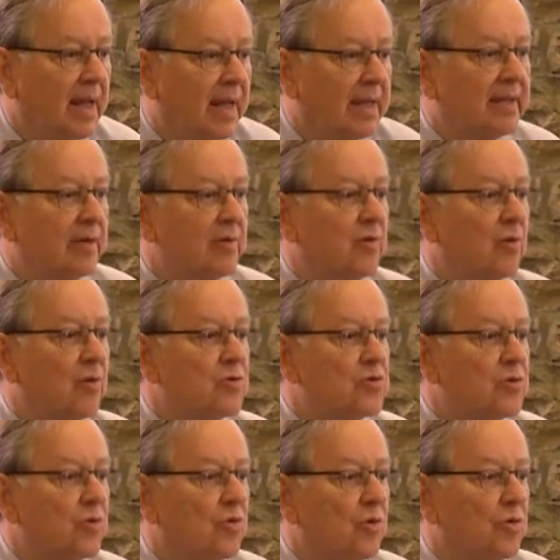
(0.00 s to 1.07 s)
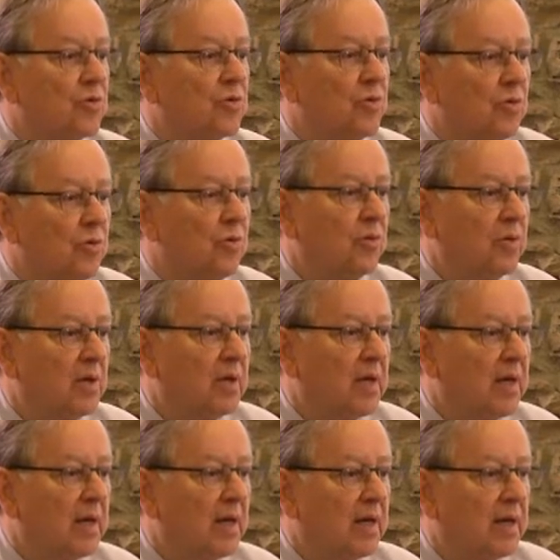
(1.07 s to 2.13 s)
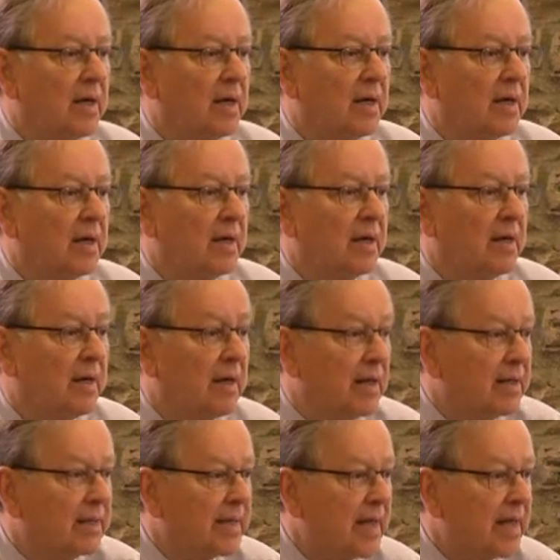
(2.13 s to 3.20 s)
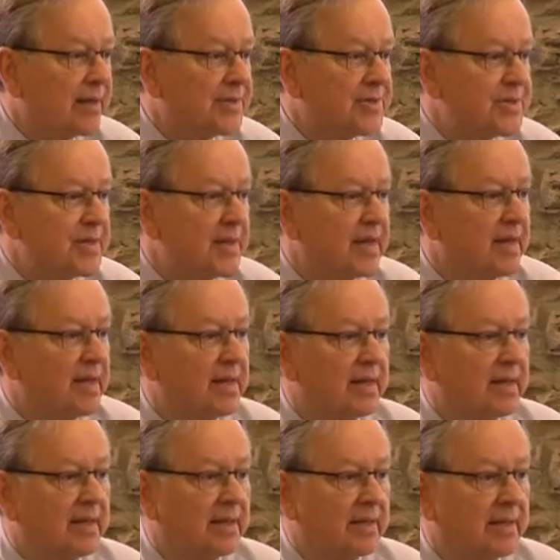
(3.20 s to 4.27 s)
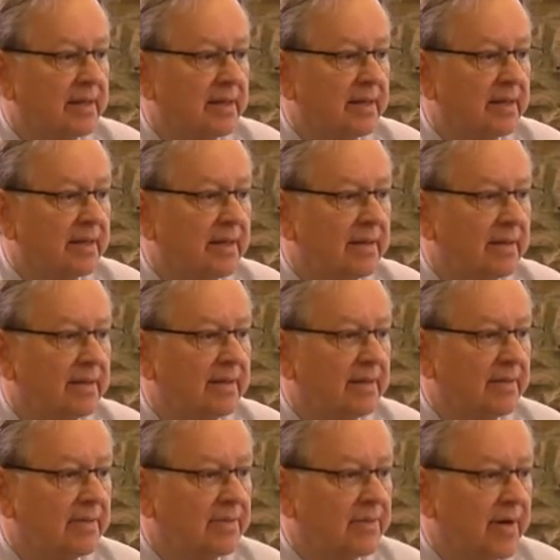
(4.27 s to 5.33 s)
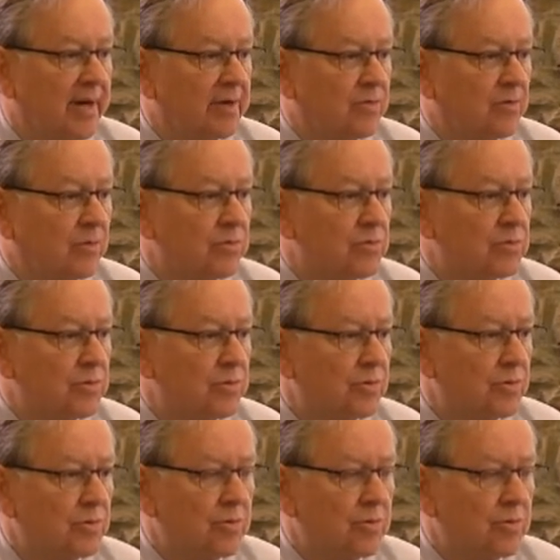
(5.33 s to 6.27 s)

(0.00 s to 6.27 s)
And then you also control and tax trade routes.